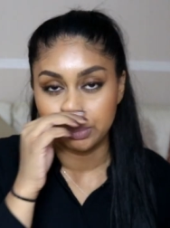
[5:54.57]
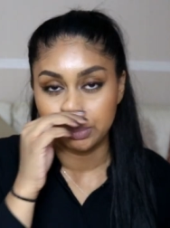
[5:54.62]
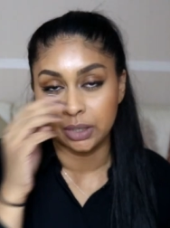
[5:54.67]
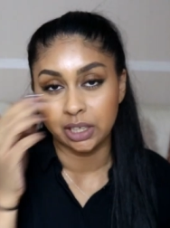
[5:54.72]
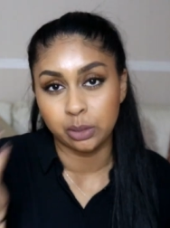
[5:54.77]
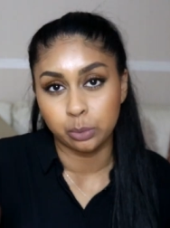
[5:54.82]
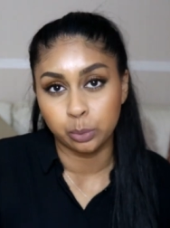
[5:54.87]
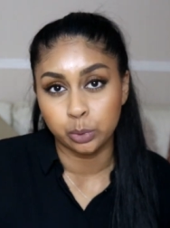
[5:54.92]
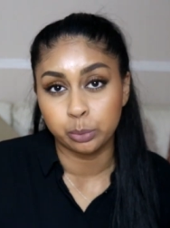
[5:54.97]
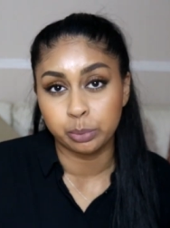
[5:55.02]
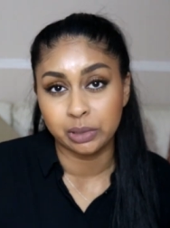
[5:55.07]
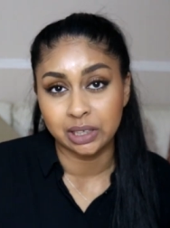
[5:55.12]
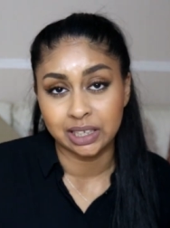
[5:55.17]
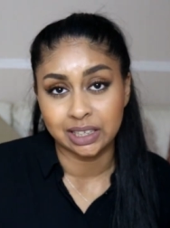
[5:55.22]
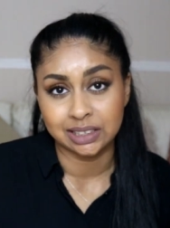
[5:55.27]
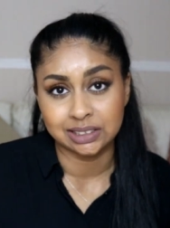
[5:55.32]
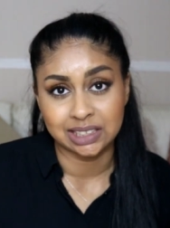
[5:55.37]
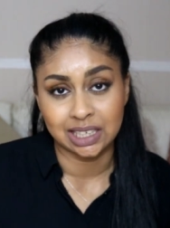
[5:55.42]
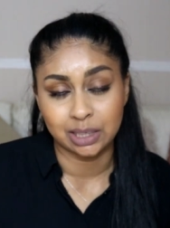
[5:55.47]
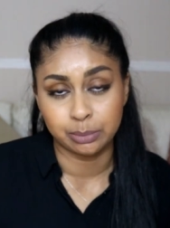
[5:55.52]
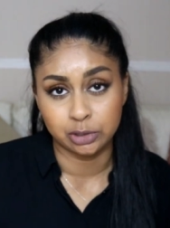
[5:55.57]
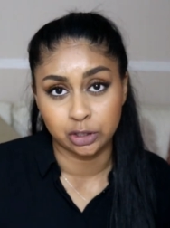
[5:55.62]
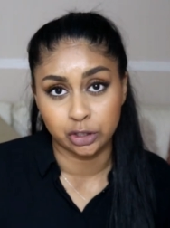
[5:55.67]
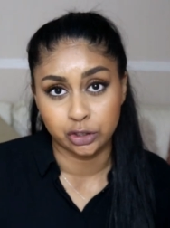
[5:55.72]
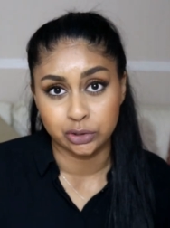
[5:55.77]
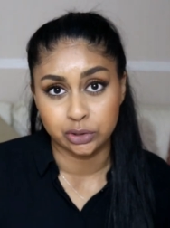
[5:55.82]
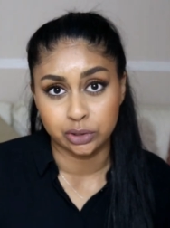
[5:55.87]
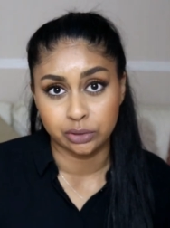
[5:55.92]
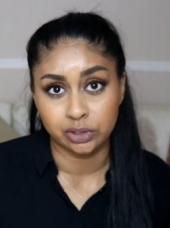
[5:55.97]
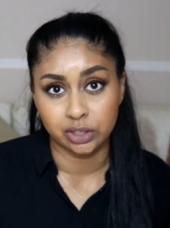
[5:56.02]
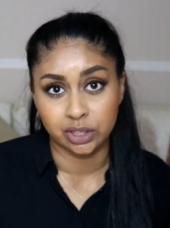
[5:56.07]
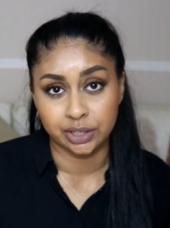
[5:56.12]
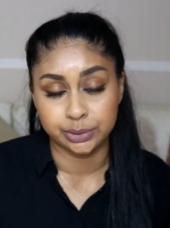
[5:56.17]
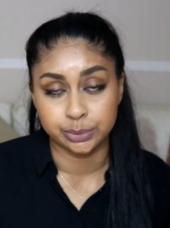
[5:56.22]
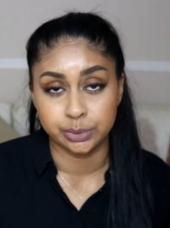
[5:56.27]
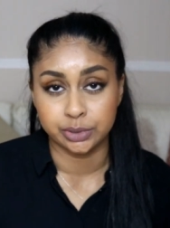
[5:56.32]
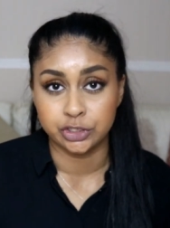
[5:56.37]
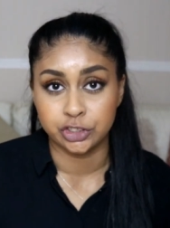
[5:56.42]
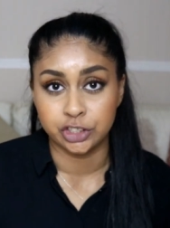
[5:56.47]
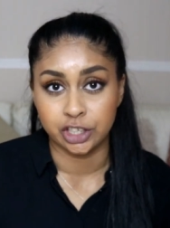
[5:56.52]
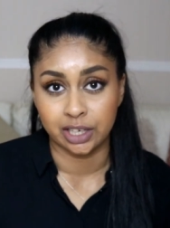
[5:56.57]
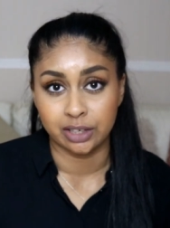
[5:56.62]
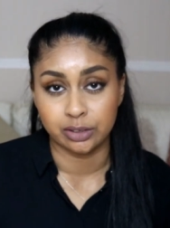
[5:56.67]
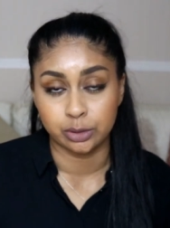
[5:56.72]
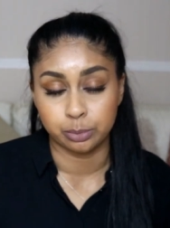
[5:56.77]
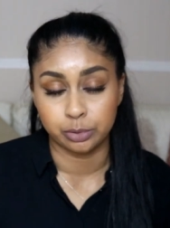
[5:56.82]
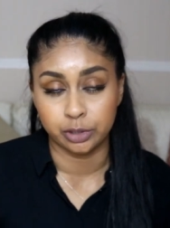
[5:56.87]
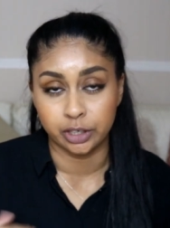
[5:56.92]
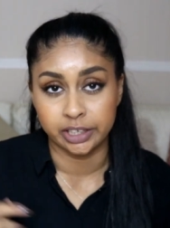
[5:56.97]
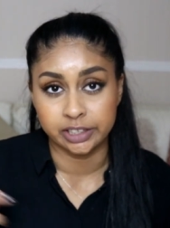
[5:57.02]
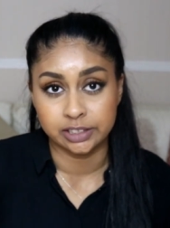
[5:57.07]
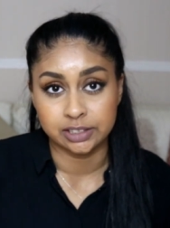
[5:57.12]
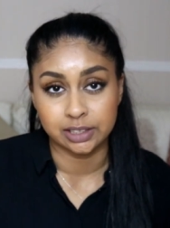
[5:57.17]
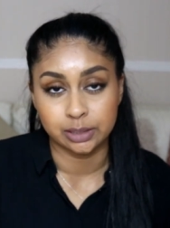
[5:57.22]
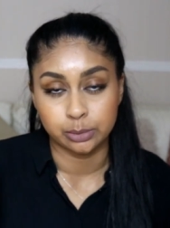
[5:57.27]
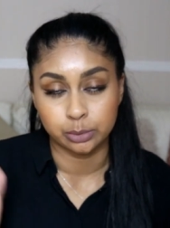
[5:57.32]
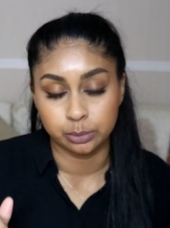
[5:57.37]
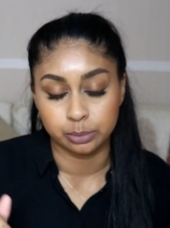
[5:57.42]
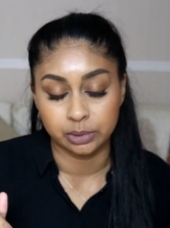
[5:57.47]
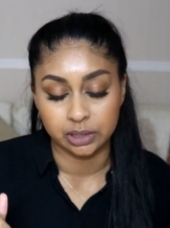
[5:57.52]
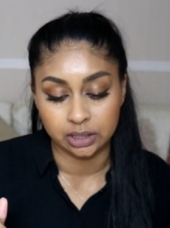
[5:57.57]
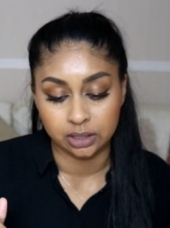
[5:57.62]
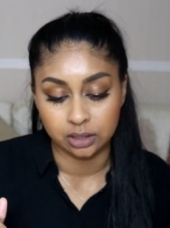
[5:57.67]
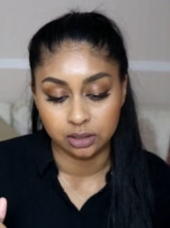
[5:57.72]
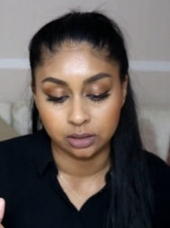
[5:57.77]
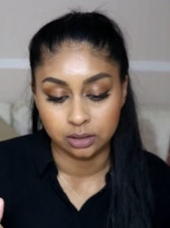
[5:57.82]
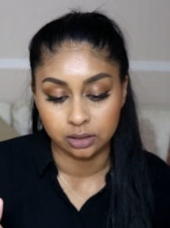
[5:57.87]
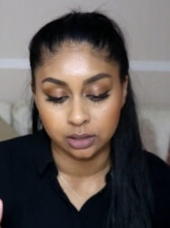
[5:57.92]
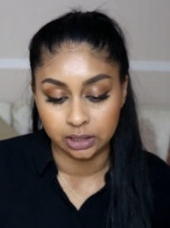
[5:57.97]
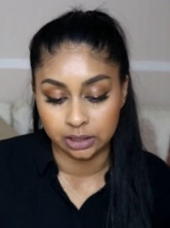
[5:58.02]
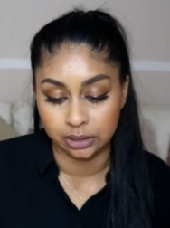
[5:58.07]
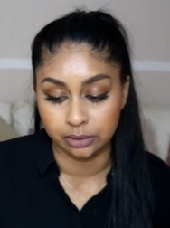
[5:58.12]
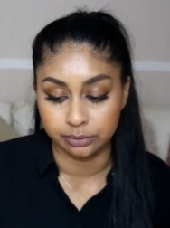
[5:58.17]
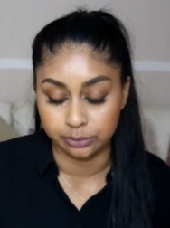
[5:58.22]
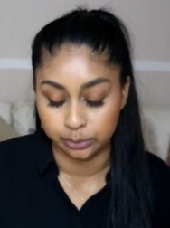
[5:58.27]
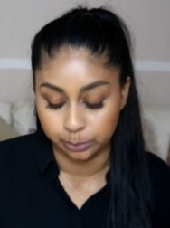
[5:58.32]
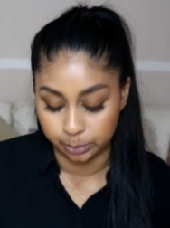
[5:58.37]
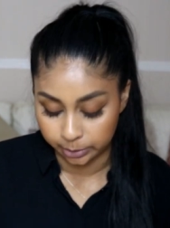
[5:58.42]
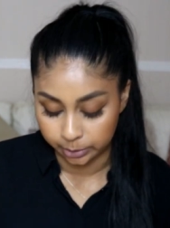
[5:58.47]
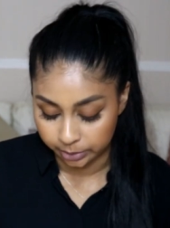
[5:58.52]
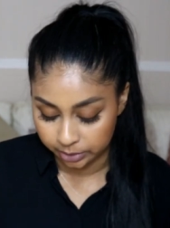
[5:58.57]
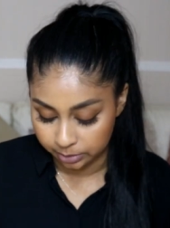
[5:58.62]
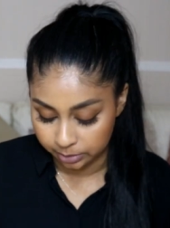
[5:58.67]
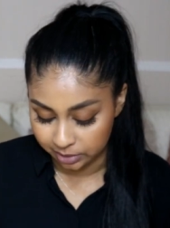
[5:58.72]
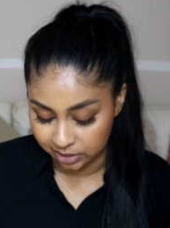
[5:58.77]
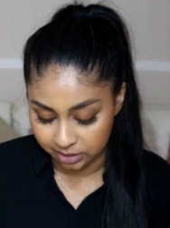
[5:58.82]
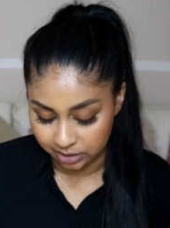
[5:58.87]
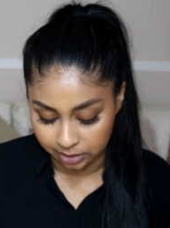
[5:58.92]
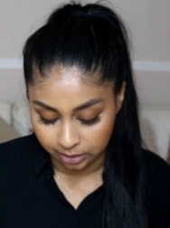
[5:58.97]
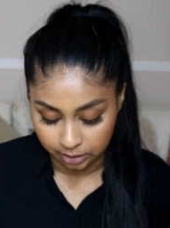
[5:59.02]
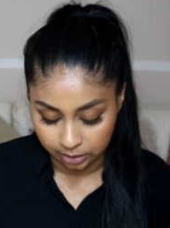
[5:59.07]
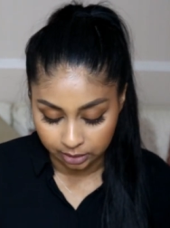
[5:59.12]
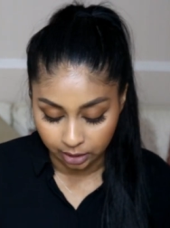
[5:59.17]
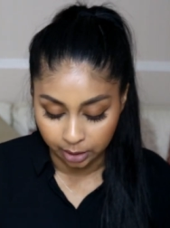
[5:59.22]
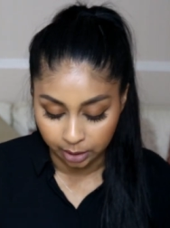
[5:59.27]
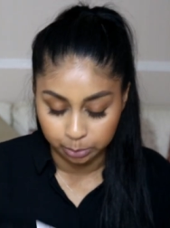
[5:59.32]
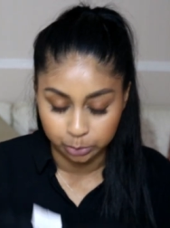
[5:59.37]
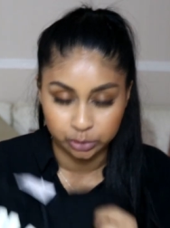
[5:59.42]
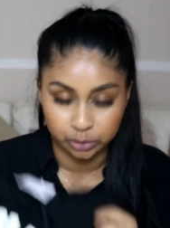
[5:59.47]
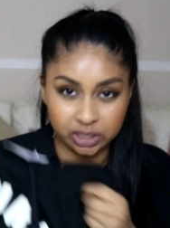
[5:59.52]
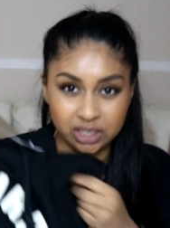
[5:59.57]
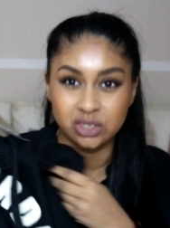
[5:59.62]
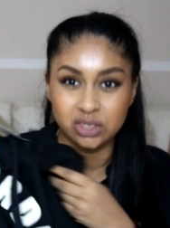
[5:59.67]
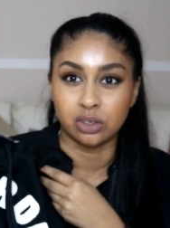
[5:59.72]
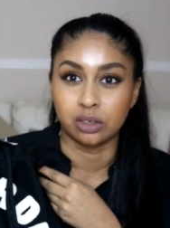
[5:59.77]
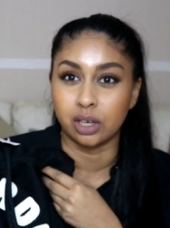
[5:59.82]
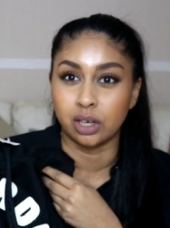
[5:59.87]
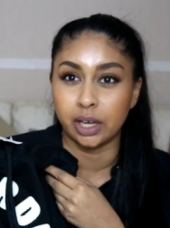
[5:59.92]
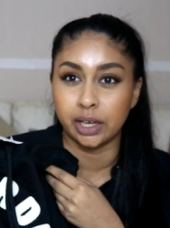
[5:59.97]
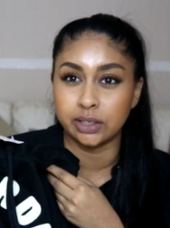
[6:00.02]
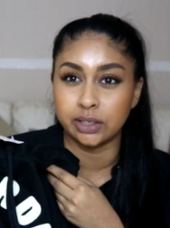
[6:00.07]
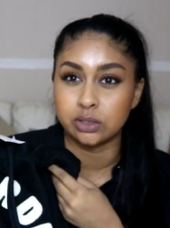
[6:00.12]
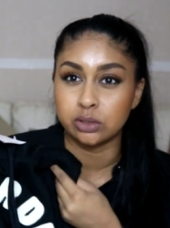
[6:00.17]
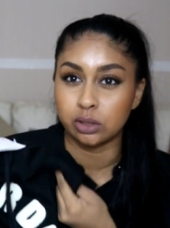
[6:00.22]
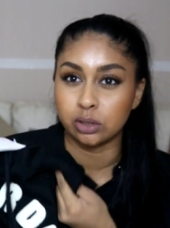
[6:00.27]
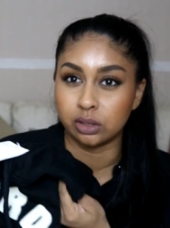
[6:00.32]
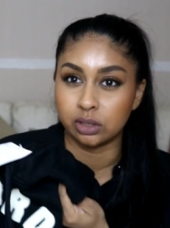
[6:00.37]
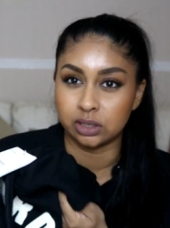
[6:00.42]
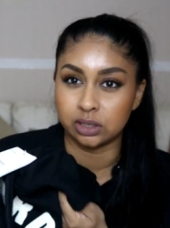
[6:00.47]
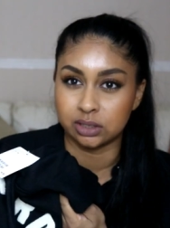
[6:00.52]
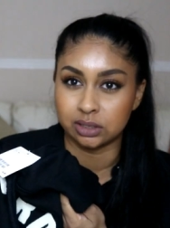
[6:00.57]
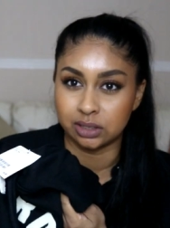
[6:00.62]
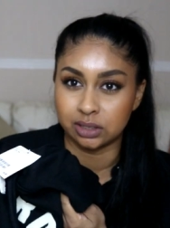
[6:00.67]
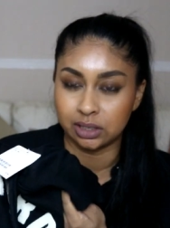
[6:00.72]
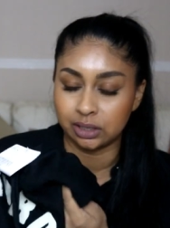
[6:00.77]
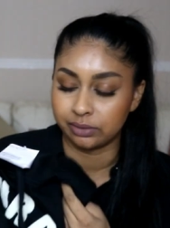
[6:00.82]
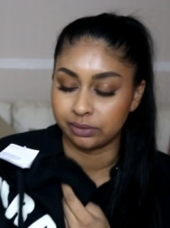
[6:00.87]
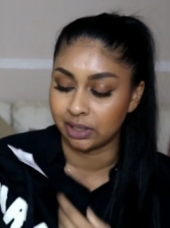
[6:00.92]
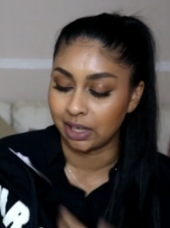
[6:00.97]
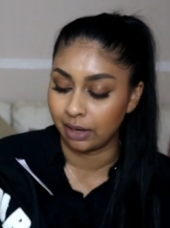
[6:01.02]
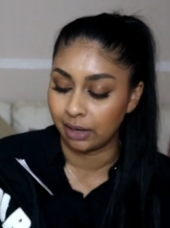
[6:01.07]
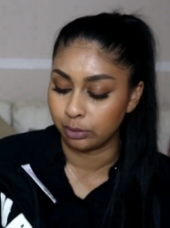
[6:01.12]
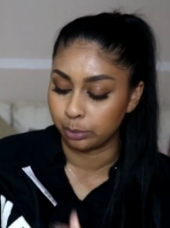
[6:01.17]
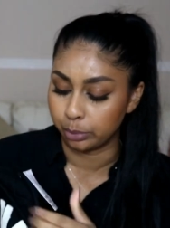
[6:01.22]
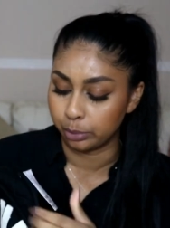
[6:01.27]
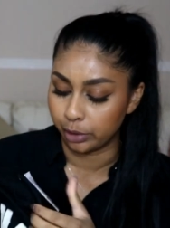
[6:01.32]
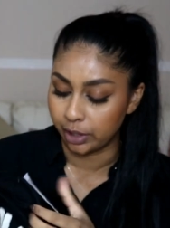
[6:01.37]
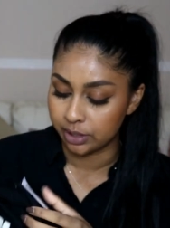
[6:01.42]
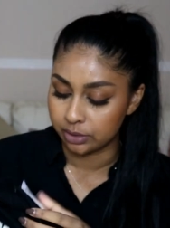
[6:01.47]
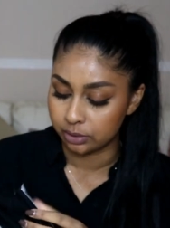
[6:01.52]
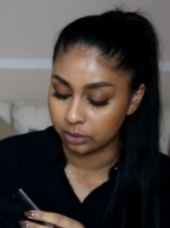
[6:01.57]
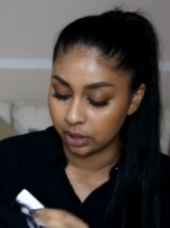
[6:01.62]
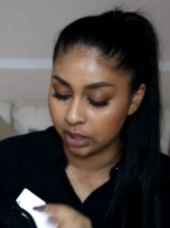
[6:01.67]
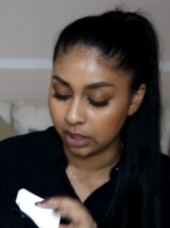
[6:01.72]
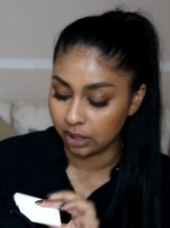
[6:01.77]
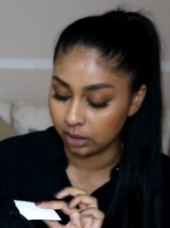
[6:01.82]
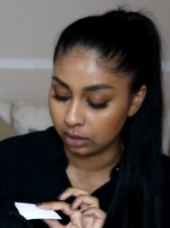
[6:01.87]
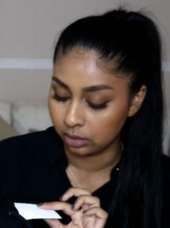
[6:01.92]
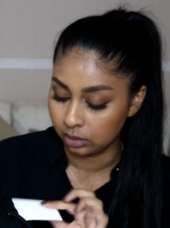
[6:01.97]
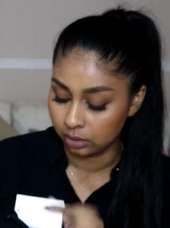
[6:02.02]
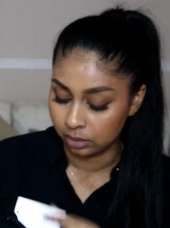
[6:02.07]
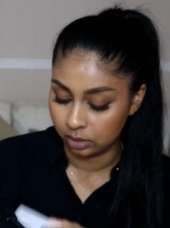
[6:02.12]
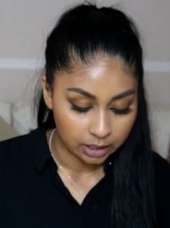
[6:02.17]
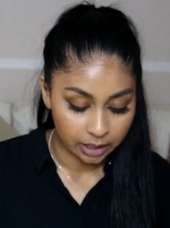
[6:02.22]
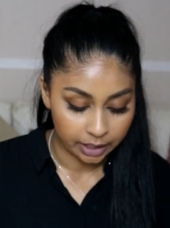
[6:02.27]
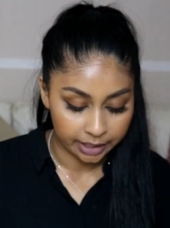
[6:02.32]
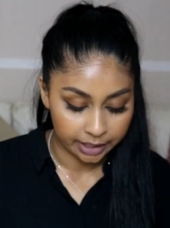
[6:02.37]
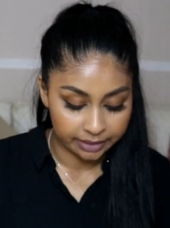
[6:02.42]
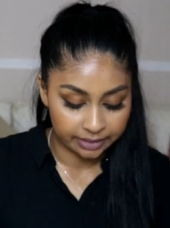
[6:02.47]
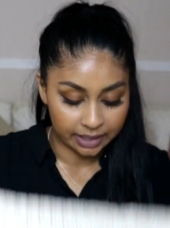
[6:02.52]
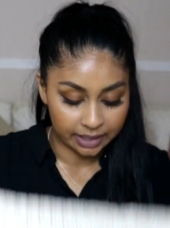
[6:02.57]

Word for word: but it will be linked down below, so if you guys want to check out the price it will be in the info box, because I bought these online so it doesn't even have a price on it. I